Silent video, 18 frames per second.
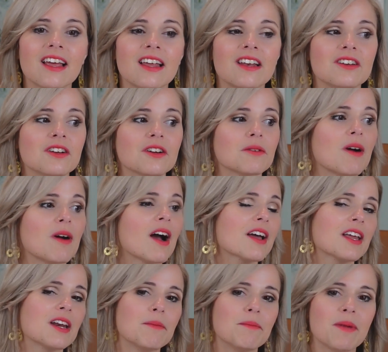and you're
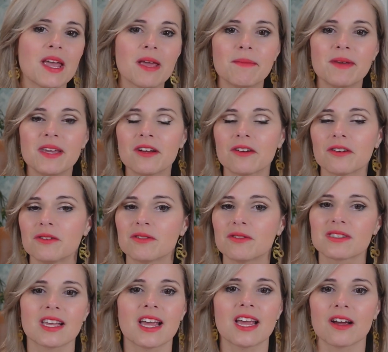rocking a baby or you
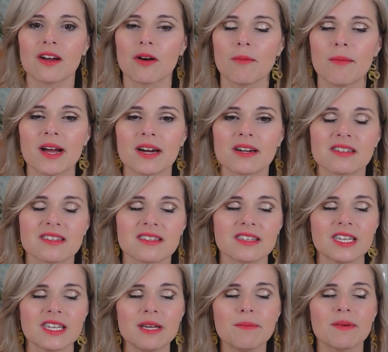just can't go back to
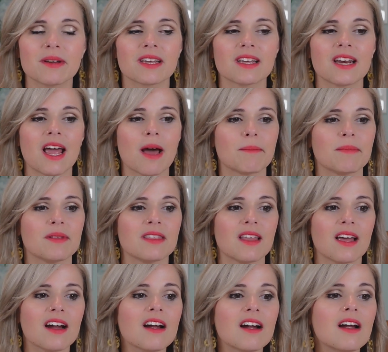sleep. It can happen
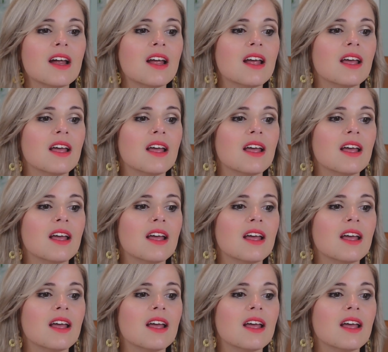there.